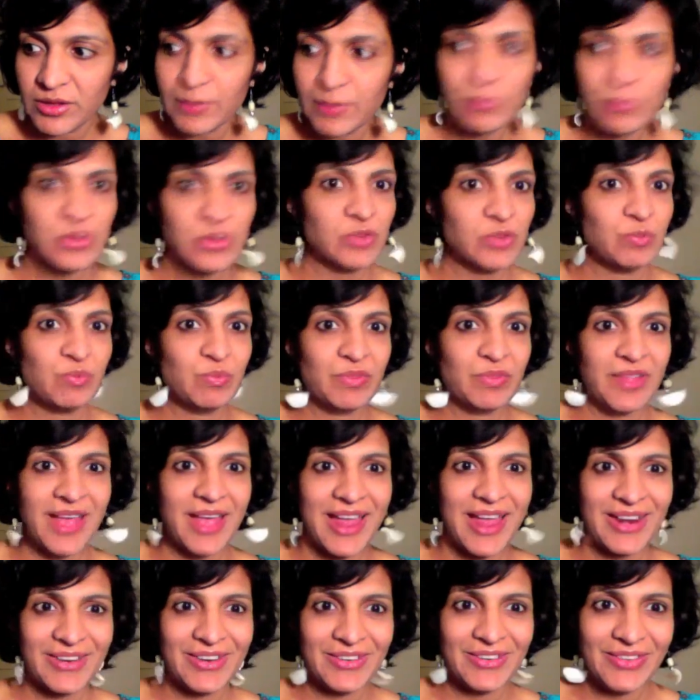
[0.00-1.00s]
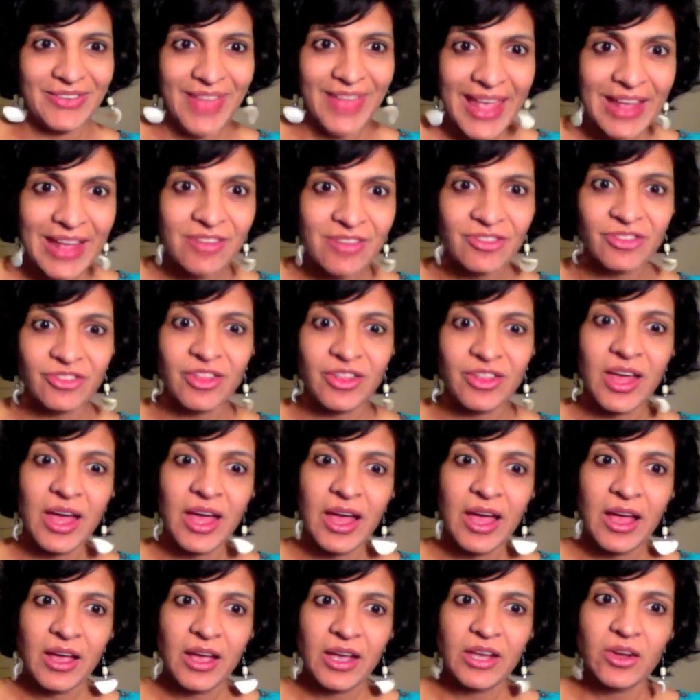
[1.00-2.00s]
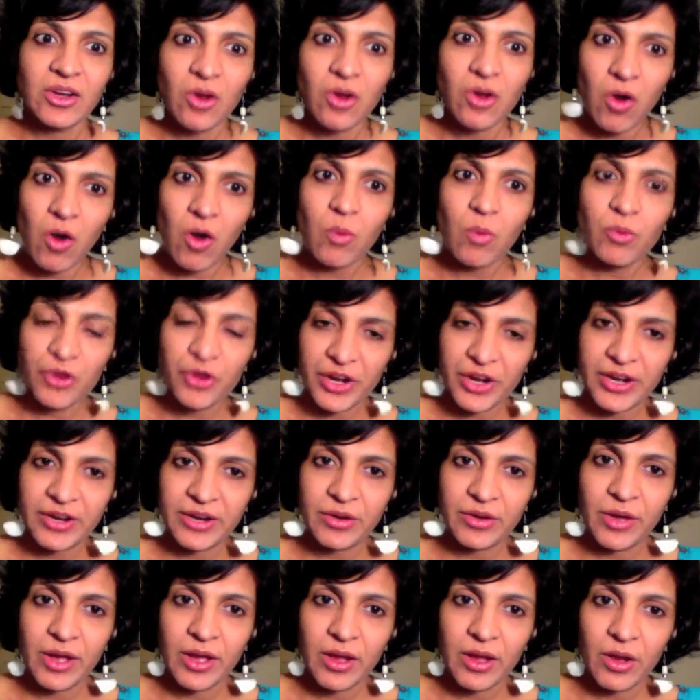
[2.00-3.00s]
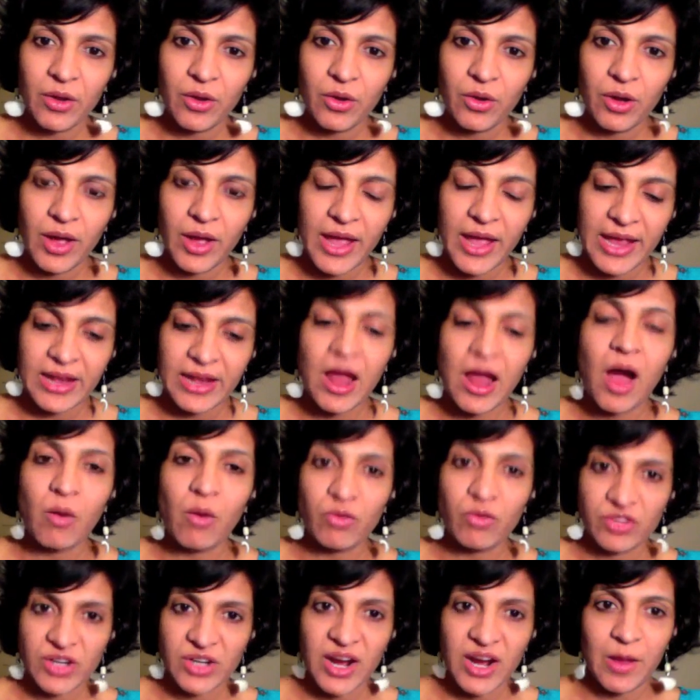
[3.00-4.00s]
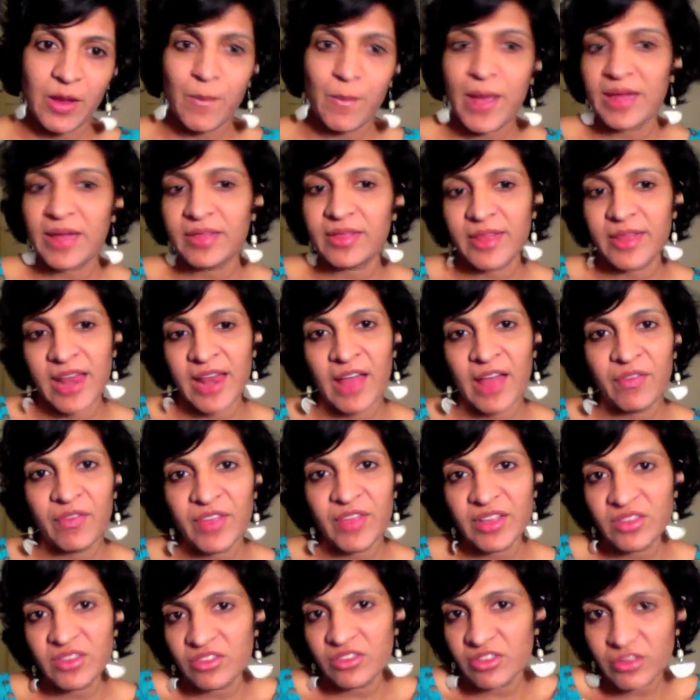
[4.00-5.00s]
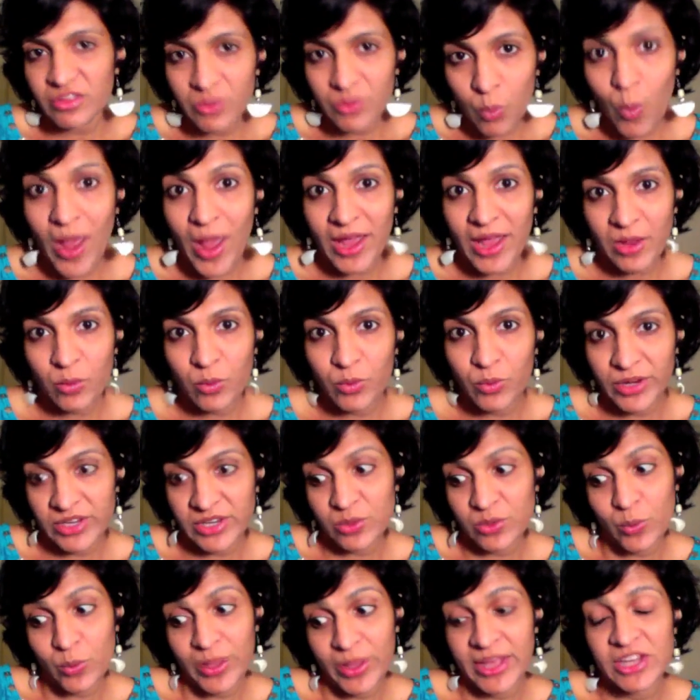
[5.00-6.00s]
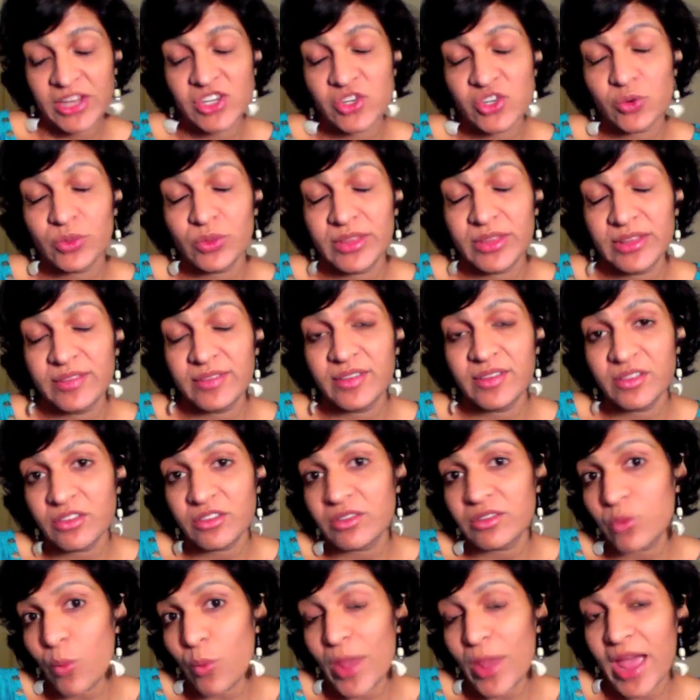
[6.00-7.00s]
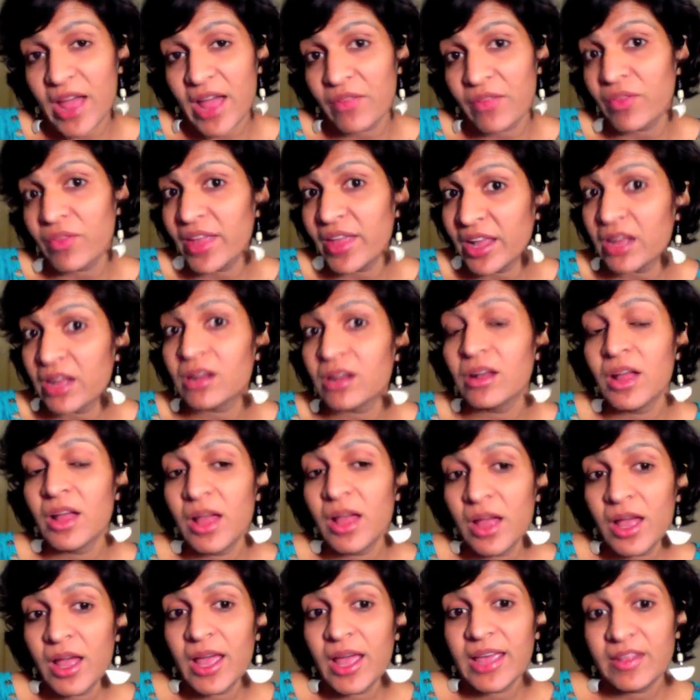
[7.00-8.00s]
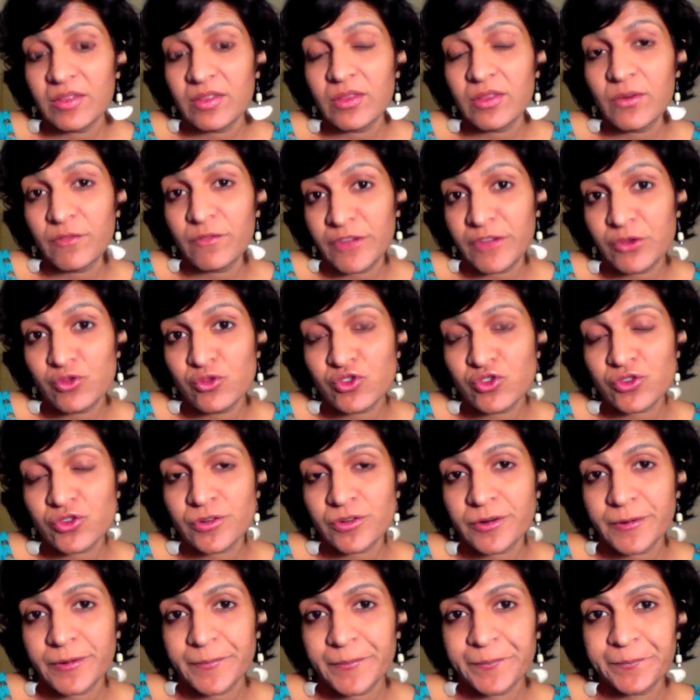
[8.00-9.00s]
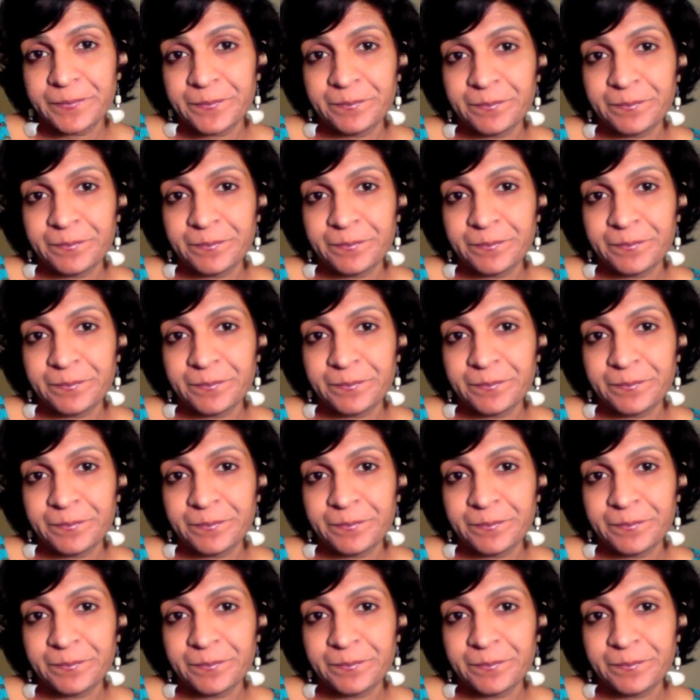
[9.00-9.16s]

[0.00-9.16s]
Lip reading: symptoms and things incorporated in our database, and I think this is the way we can do this. This is the way I think is the future.